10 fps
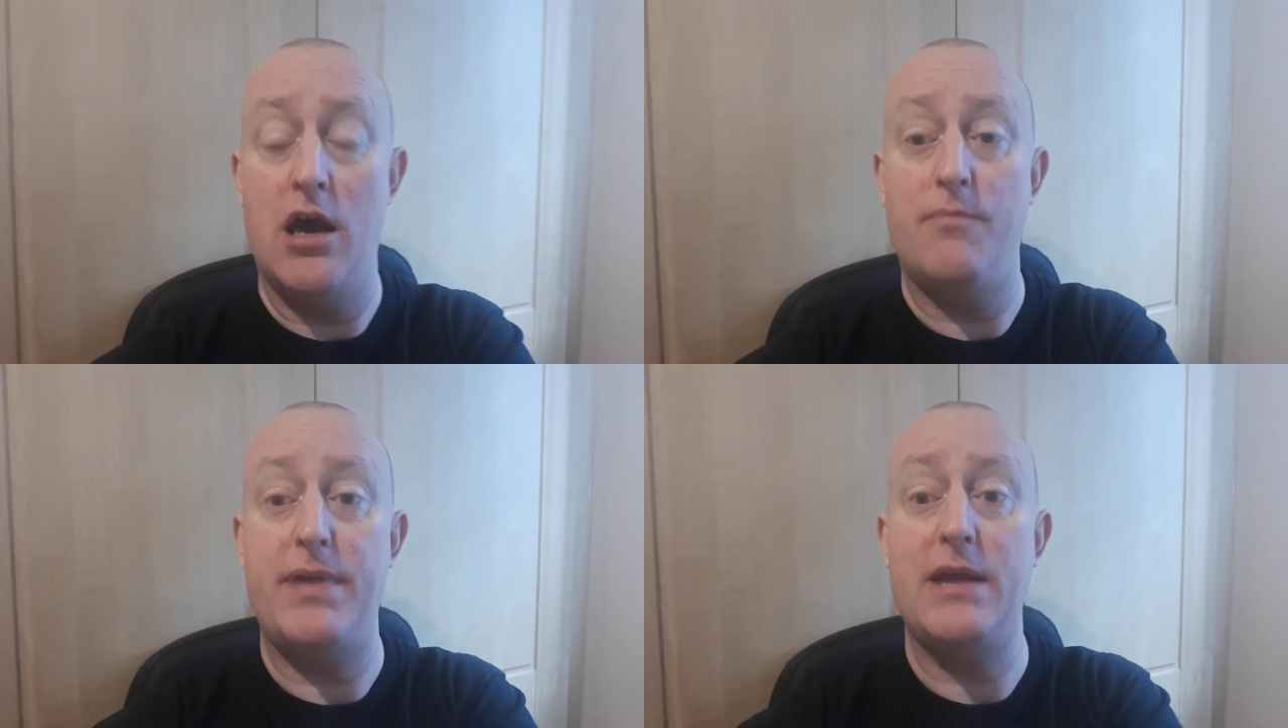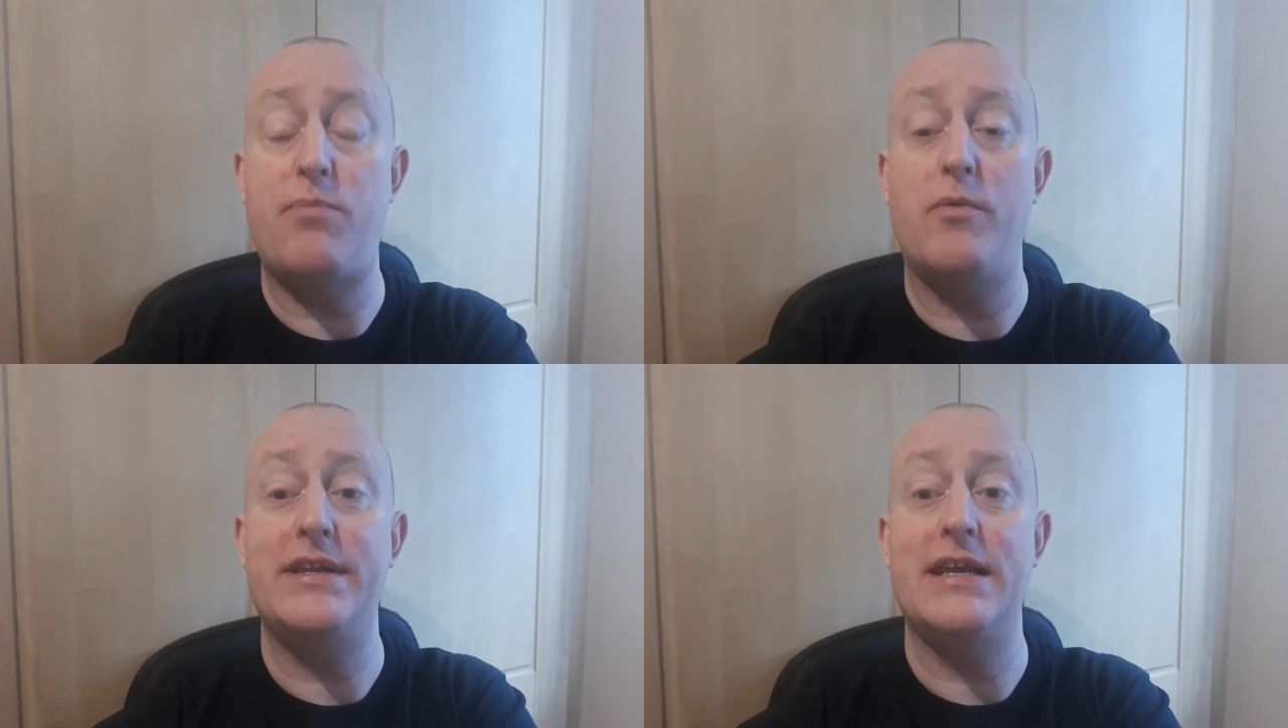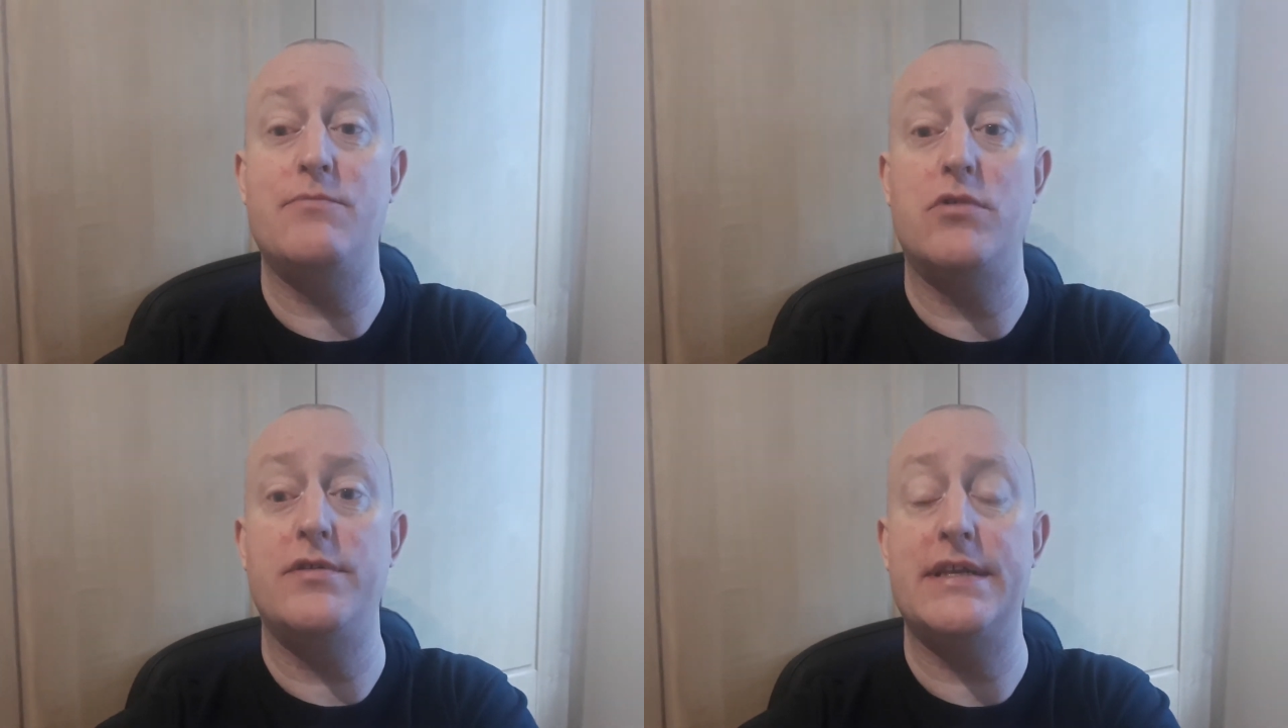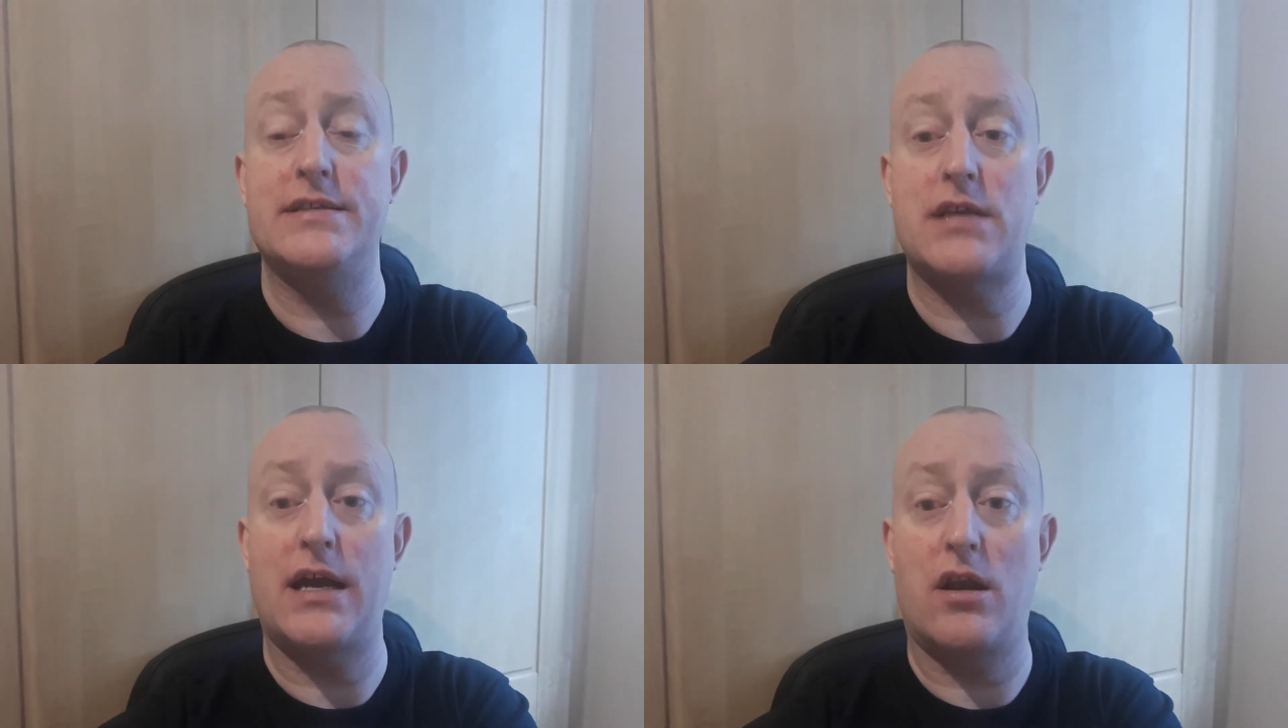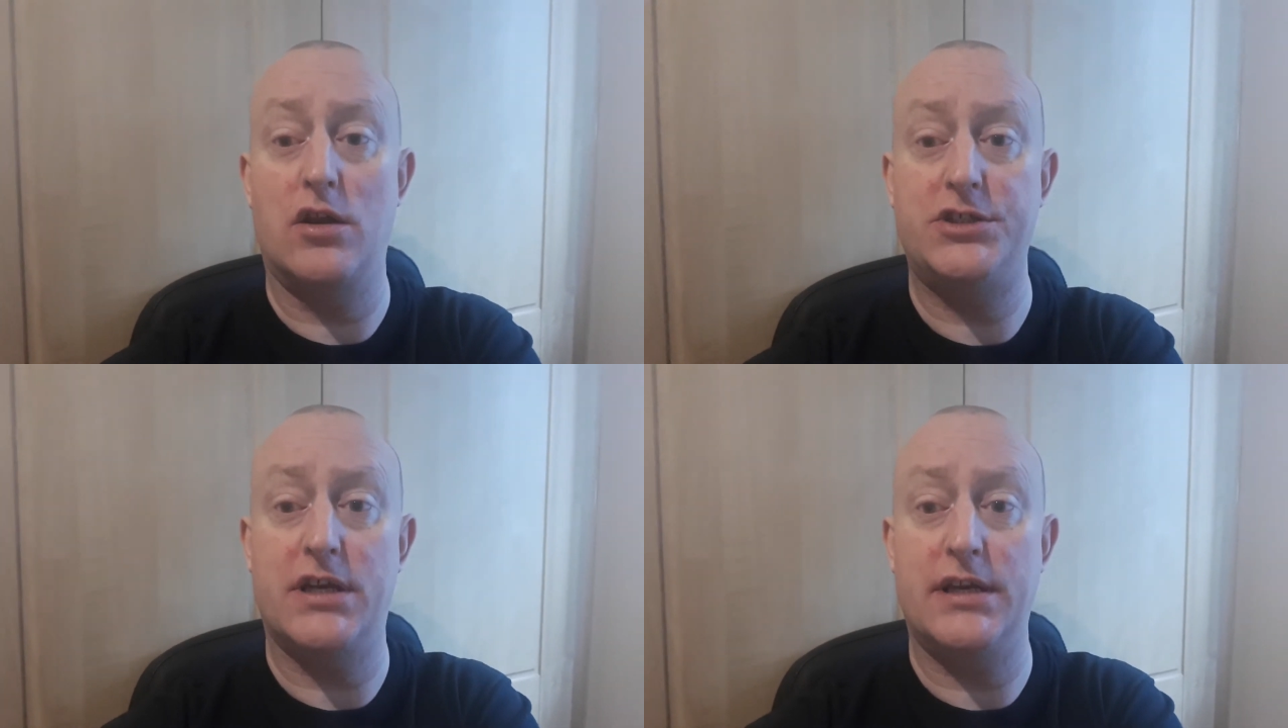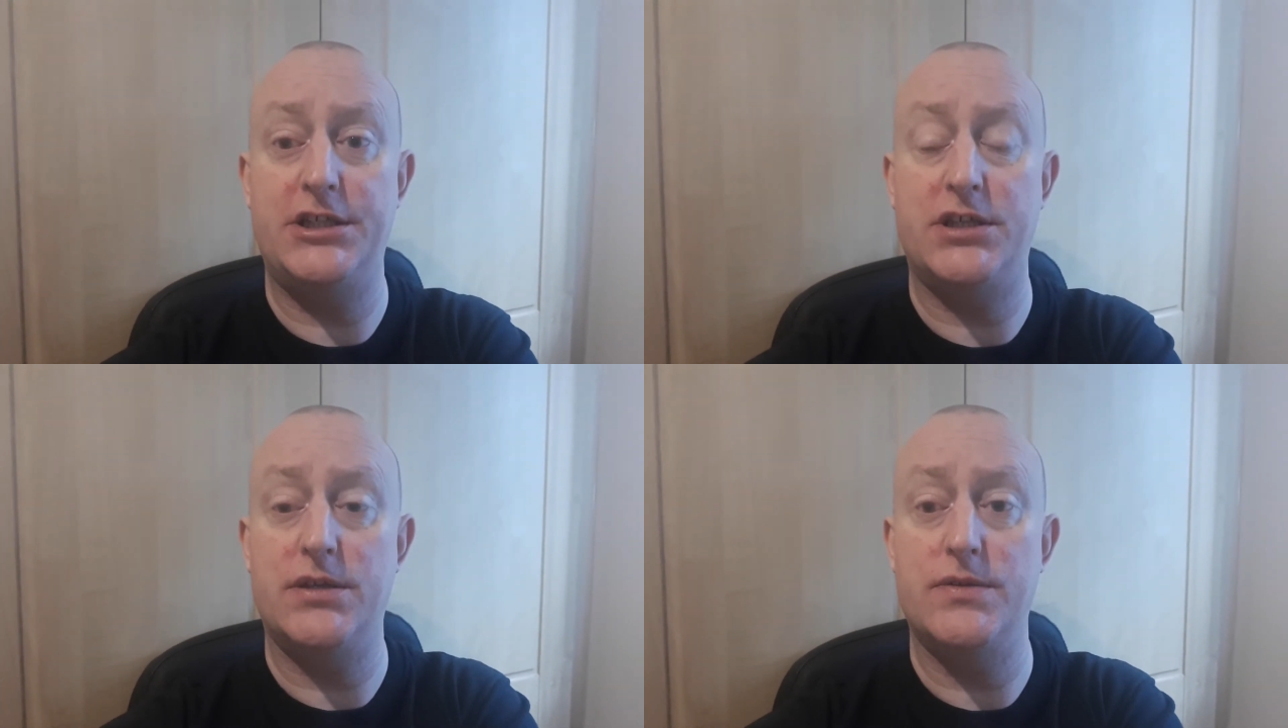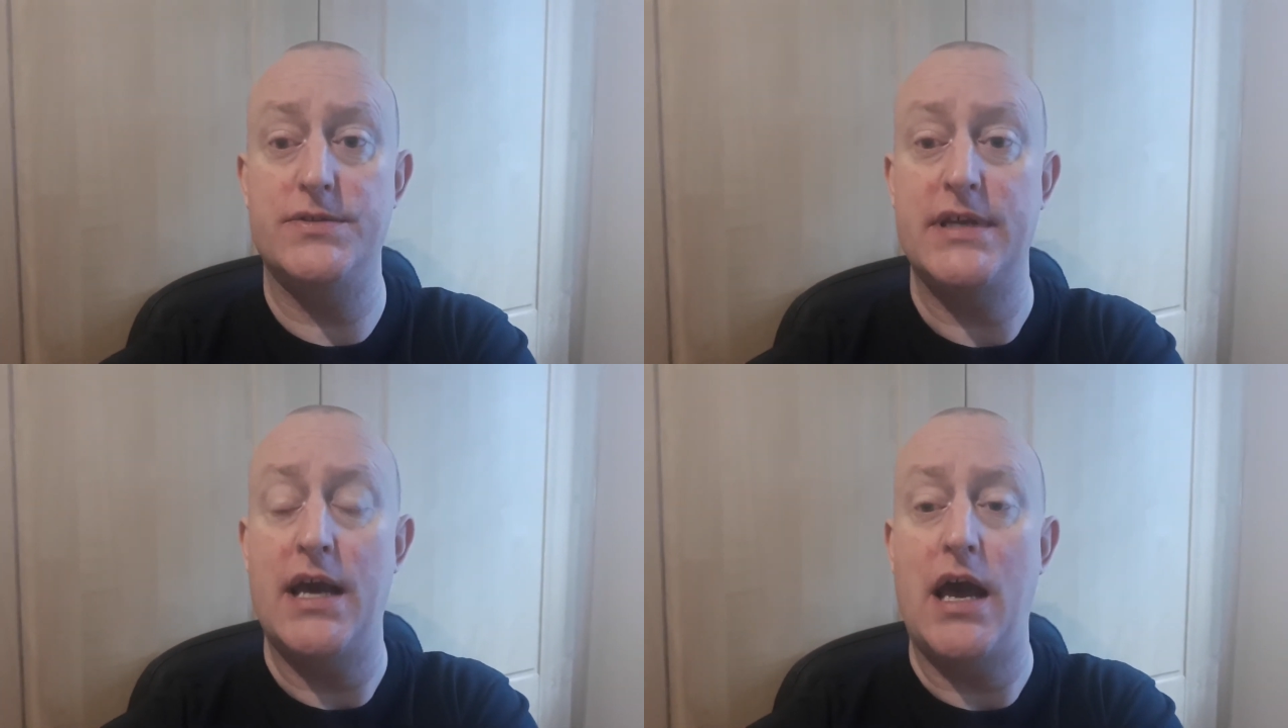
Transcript: people with deep-rooted psychological issues,